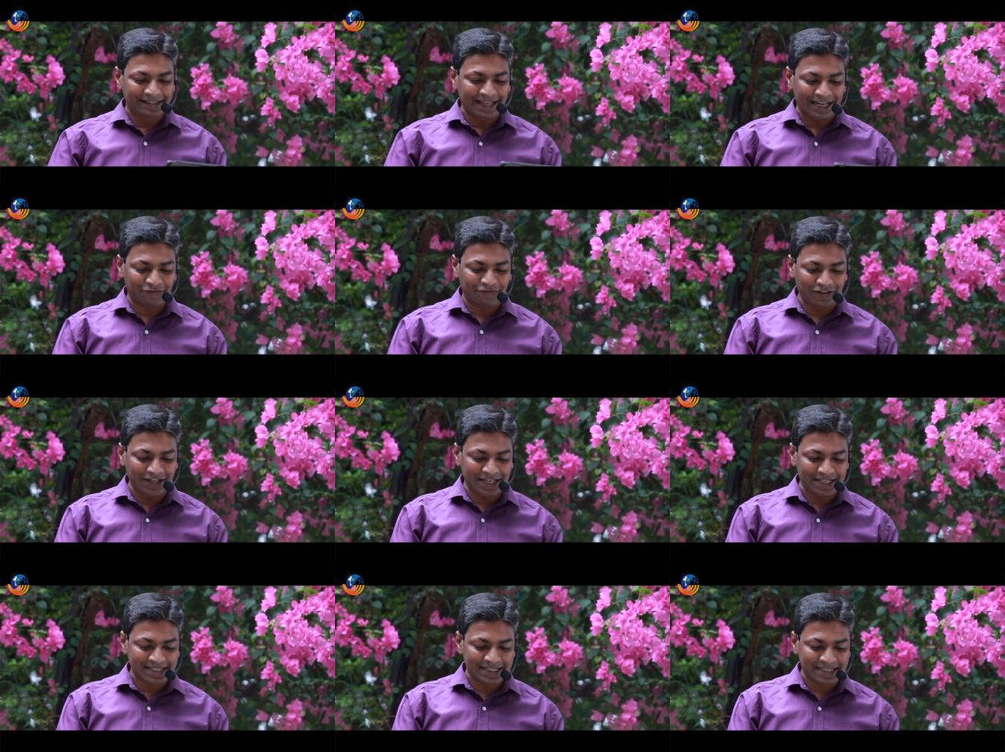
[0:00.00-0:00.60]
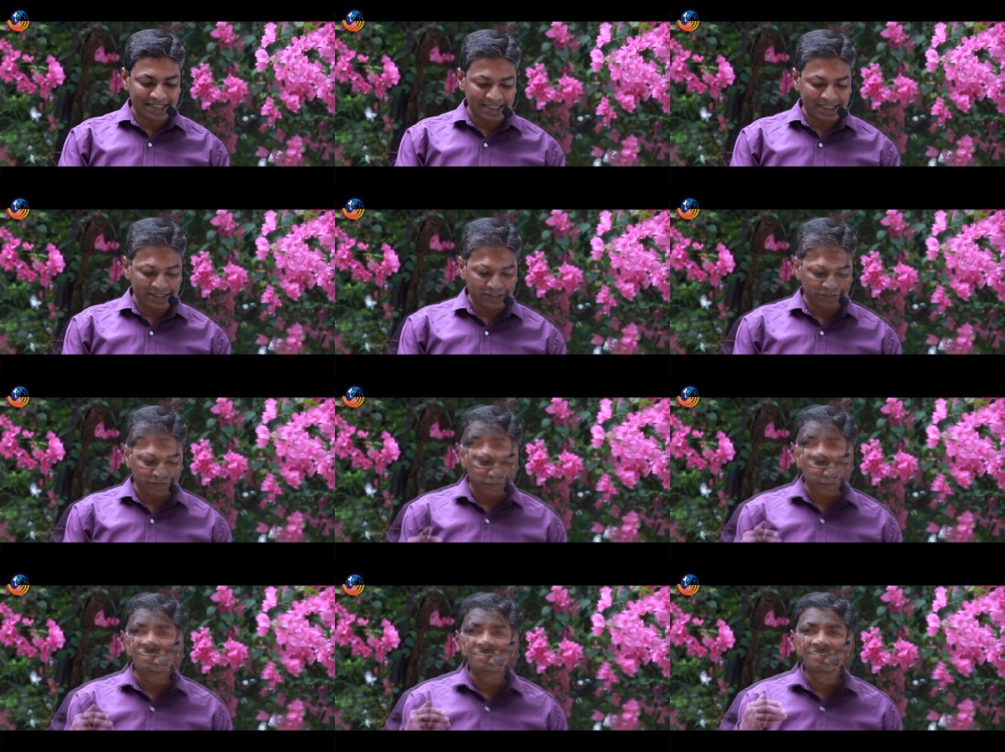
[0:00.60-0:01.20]
that we
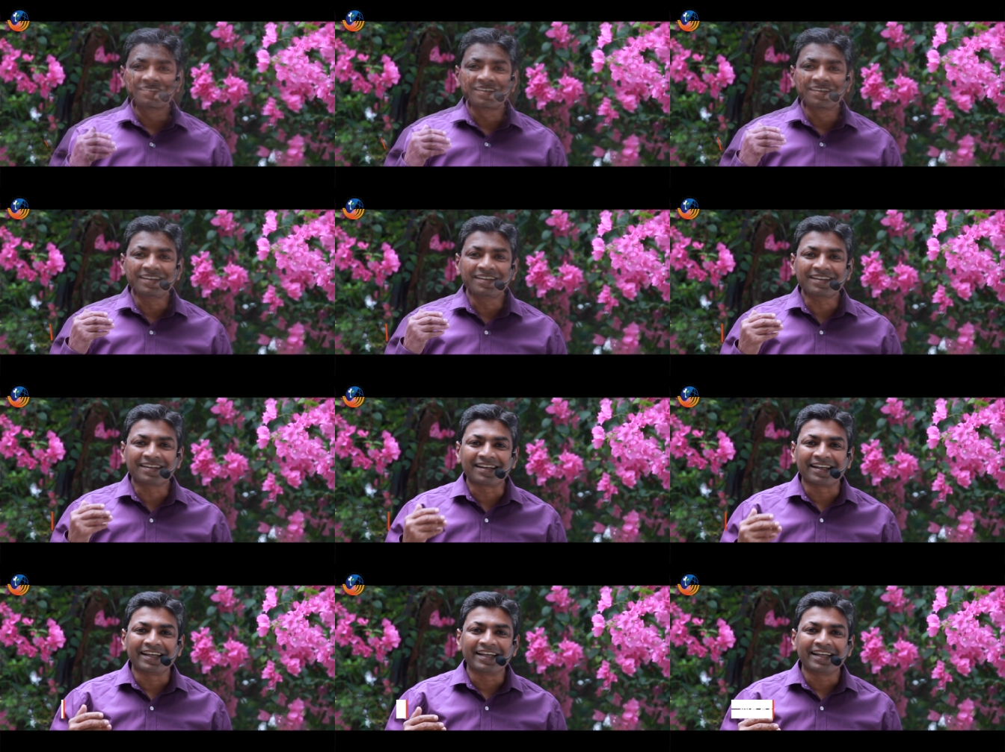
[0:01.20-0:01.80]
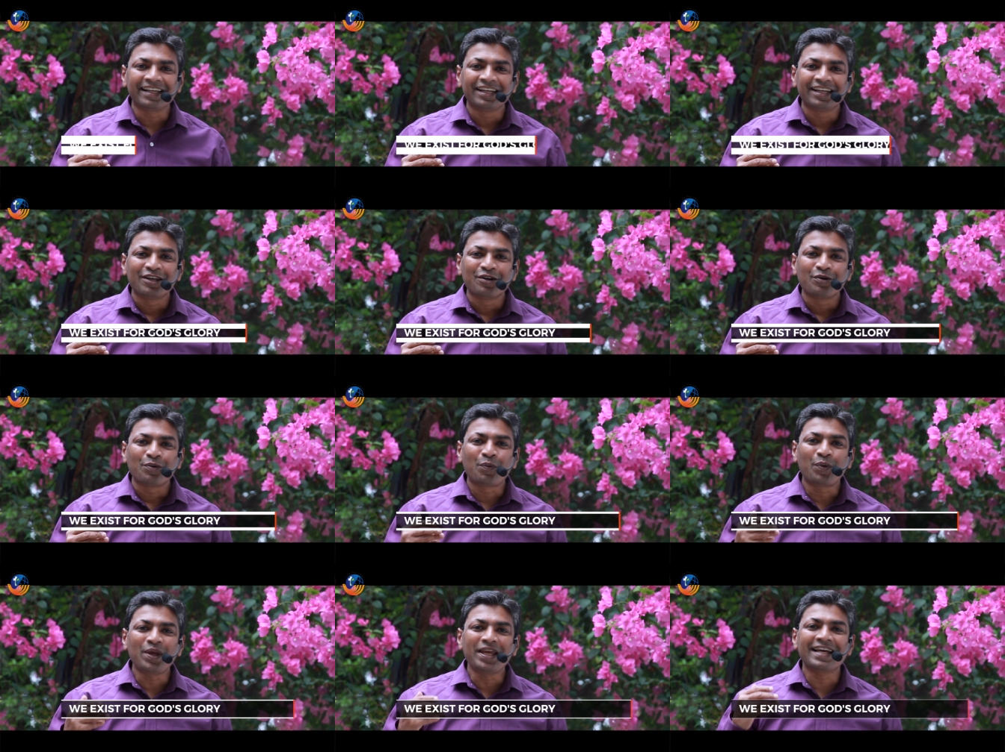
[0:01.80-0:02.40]
serve. Thirdly,
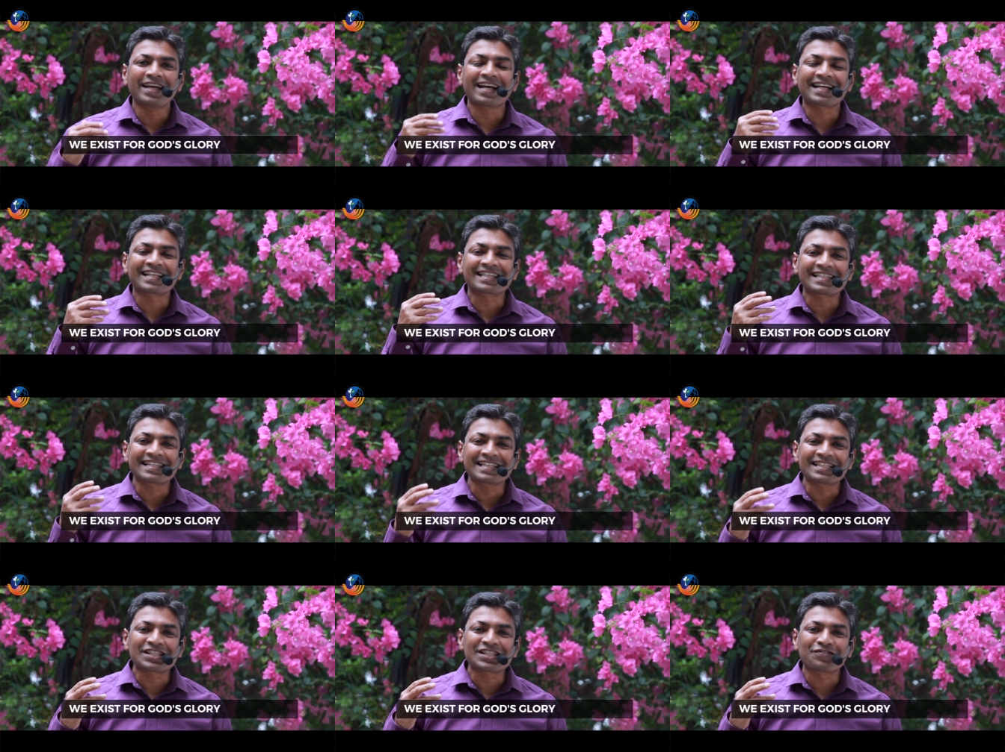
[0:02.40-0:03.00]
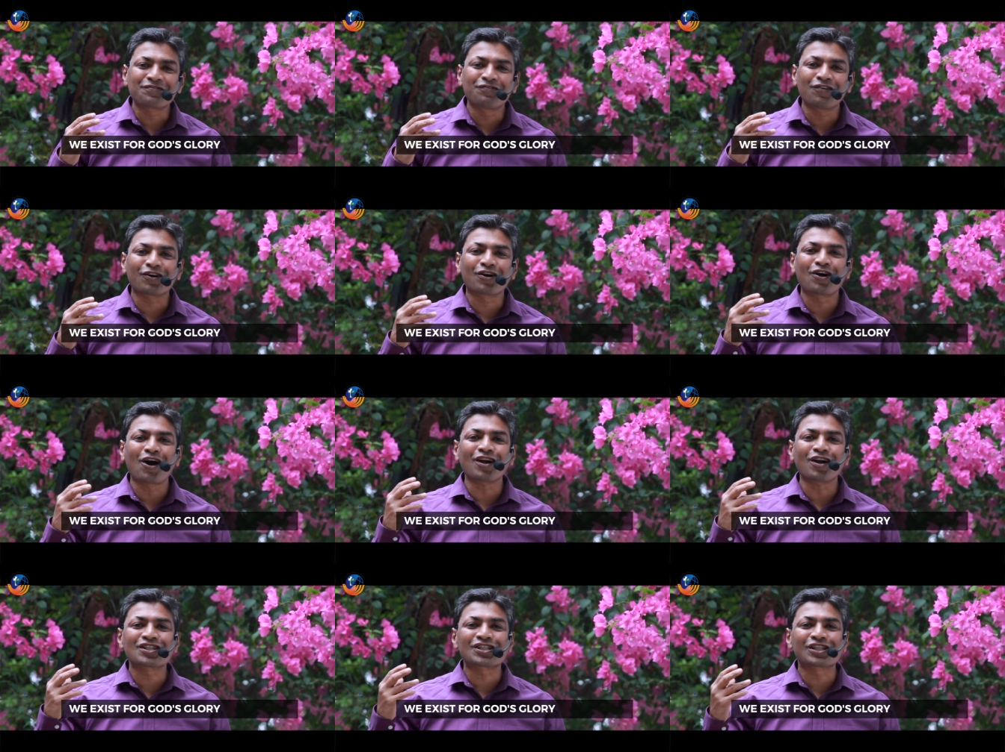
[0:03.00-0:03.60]
we exist for
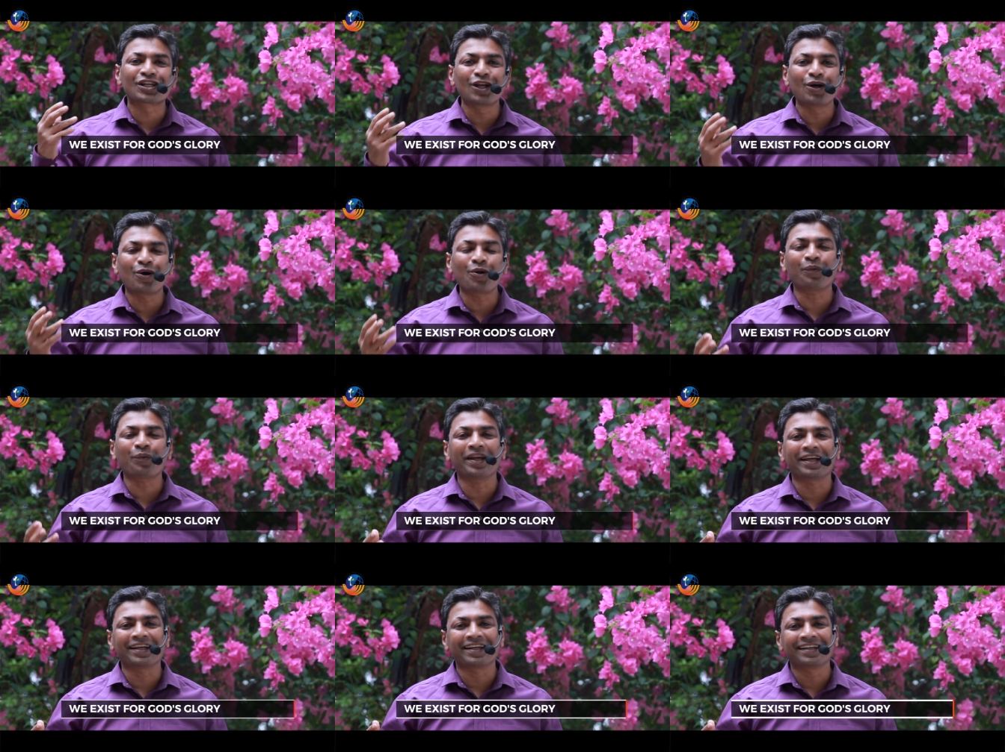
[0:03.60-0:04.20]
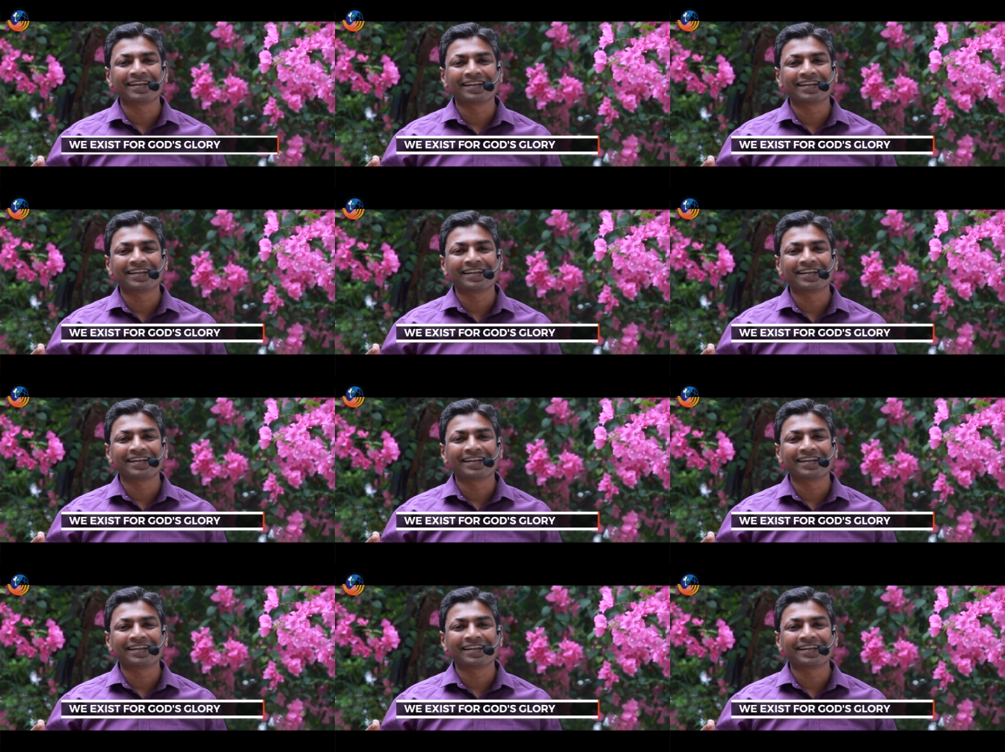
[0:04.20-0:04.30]
God's glory.